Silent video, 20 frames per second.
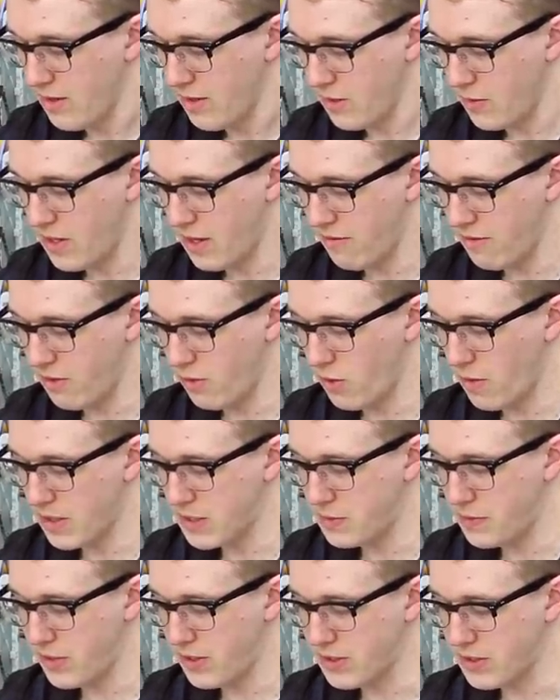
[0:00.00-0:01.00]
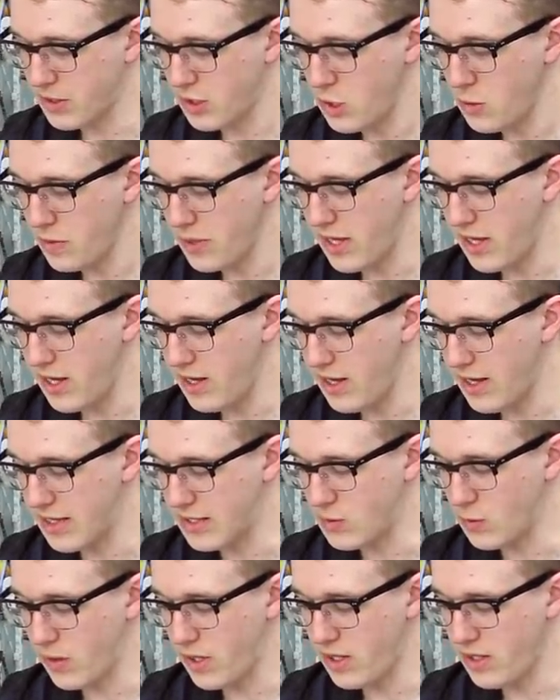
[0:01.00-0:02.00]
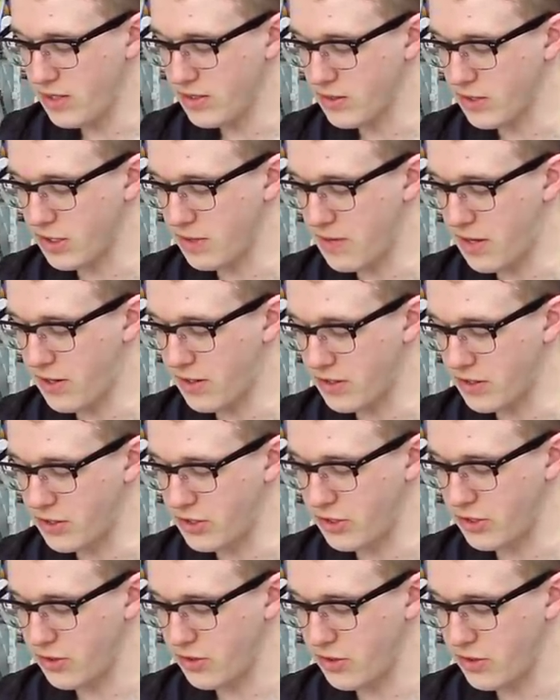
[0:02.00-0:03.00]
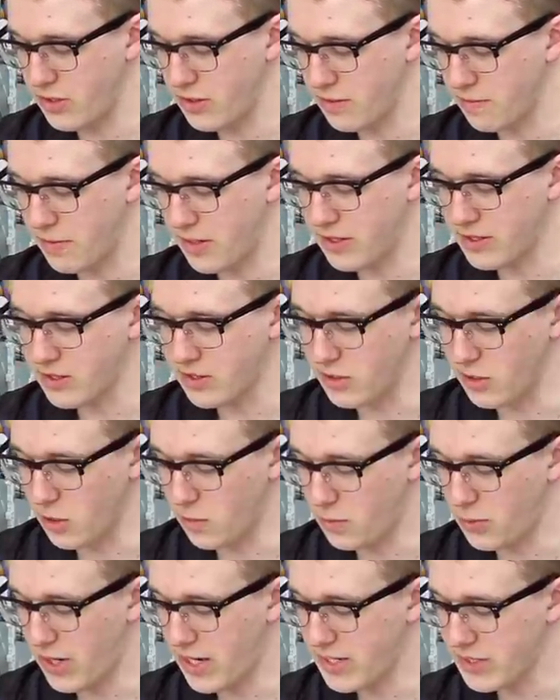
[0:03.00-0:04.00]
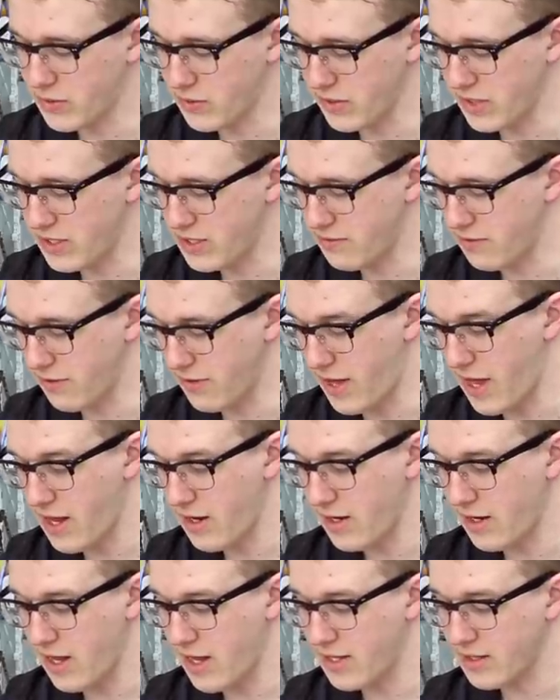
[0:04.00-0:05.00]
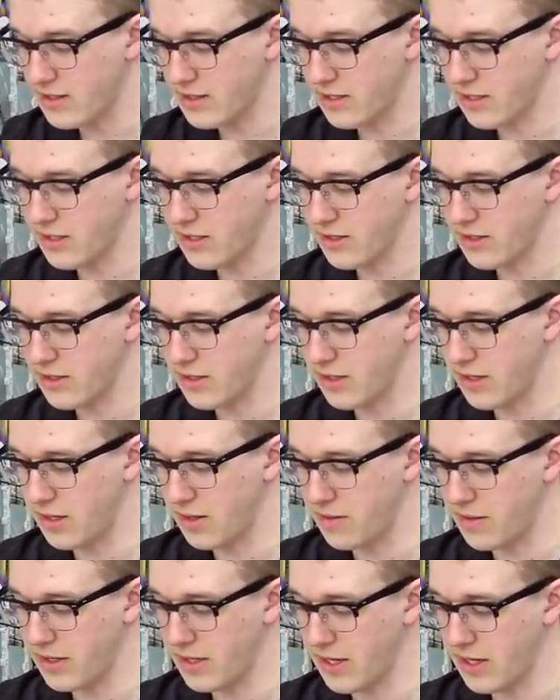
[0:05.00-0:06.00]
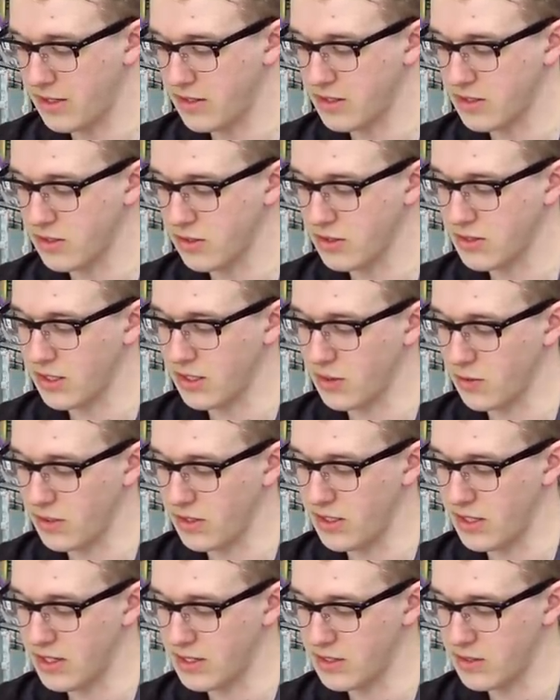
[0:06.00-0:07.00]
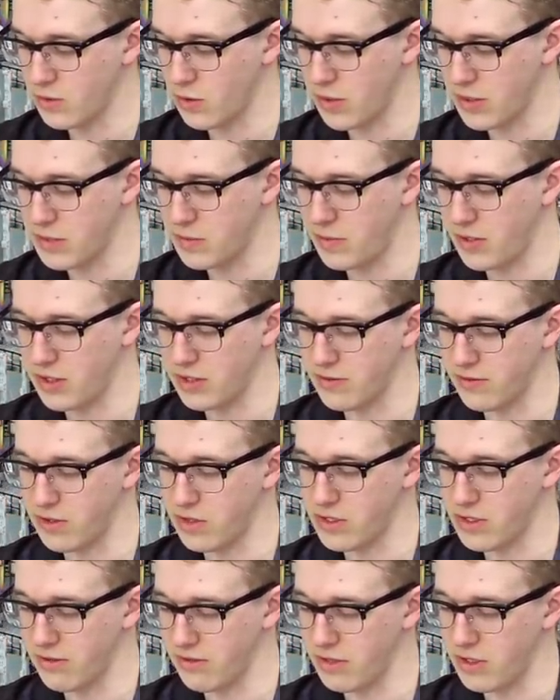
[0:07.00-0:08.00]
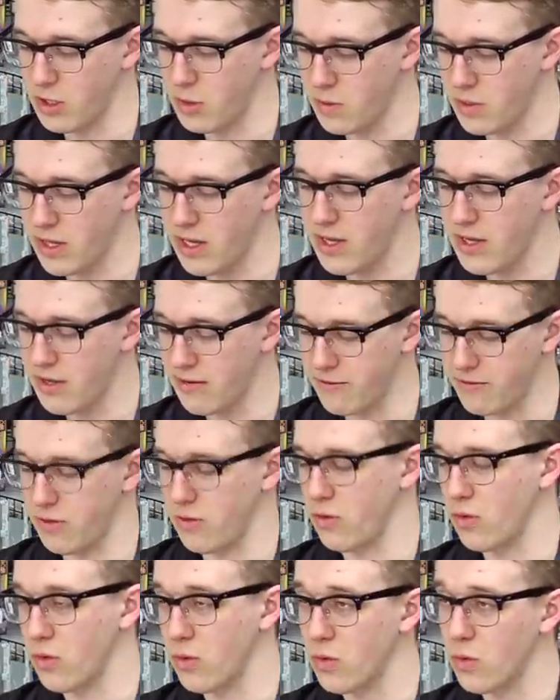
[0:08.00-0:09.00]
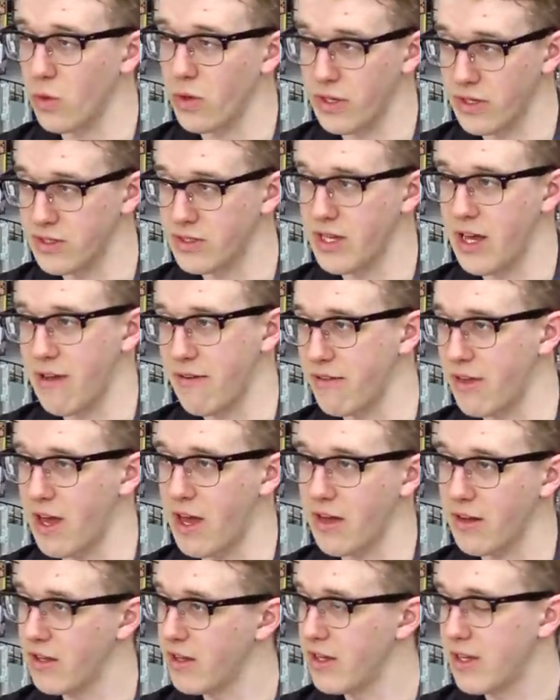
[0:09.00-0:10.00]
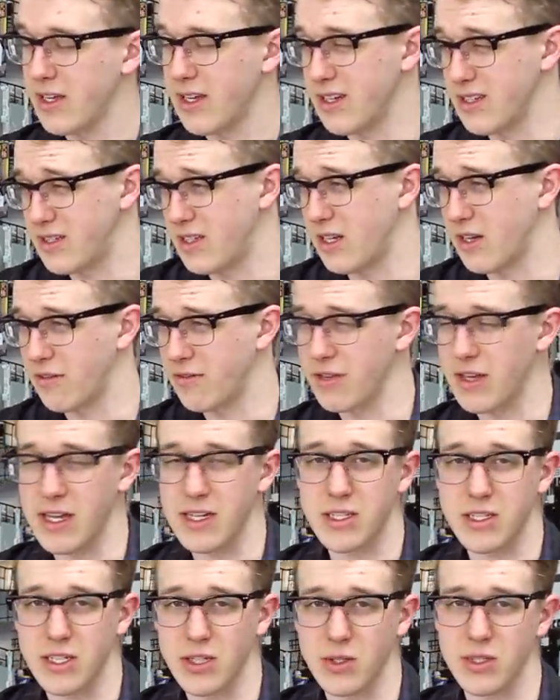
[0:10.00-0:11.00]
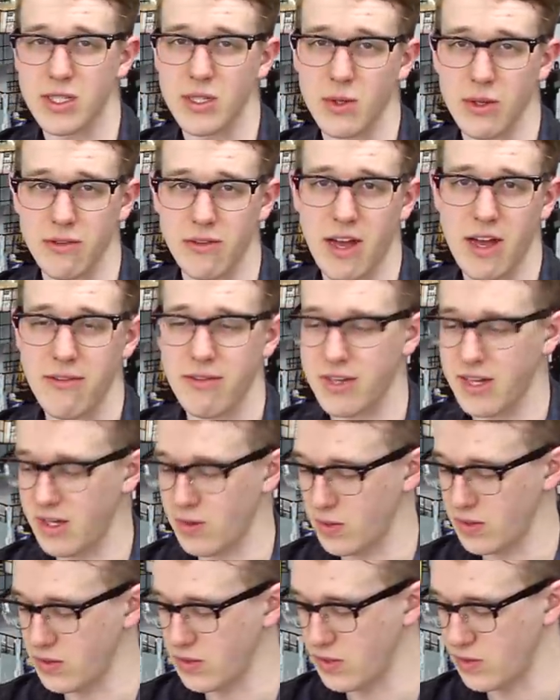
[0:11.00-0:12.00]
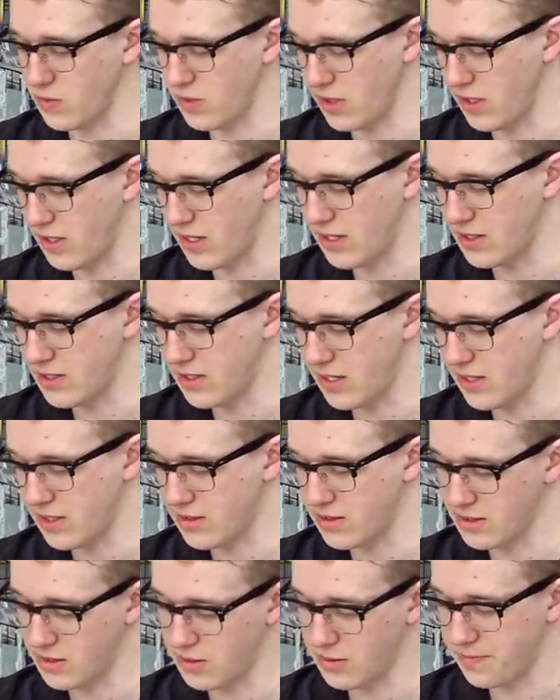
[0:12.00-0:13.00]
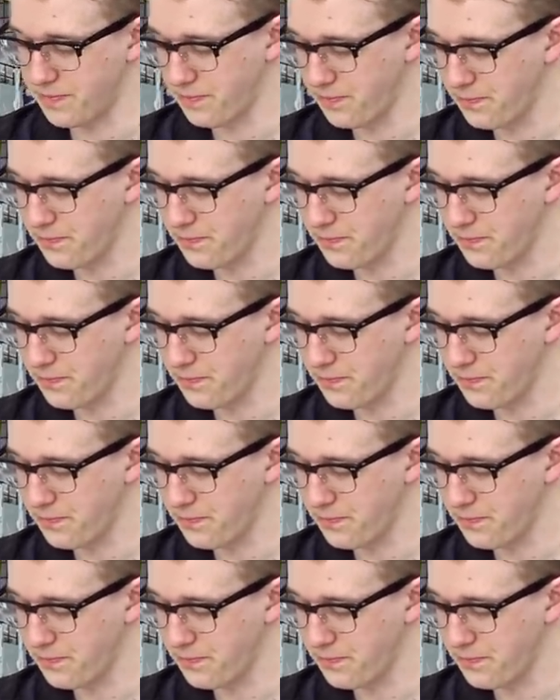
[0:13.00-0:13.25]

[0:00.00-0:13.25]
Then we have the Robot Spirits Kubelet as well. It's going to be out in June, but no price released for that yet. Uh, again, just looks like a really nice Robot Spirits version of the Kubelet if you wanted to have that instead of the H G U C Revive kit, which is really a nice kit. So